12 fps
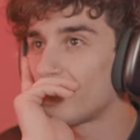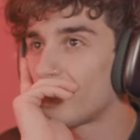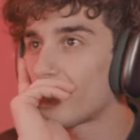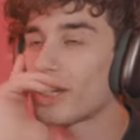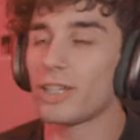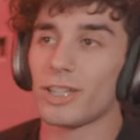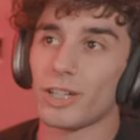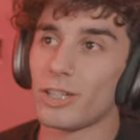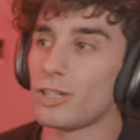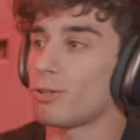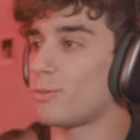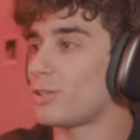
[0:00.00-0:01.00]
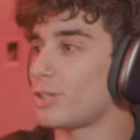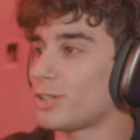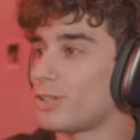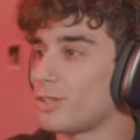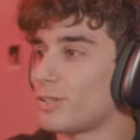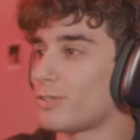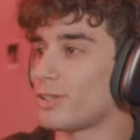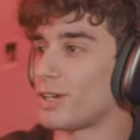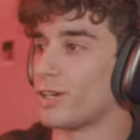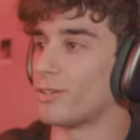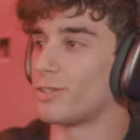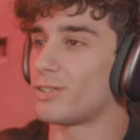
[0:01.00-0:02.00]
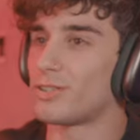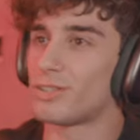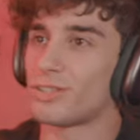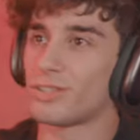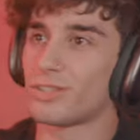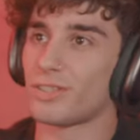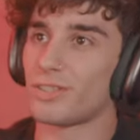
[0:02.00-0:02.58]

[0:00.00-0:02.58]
Okay, Danny, what are you gonna do now, huh?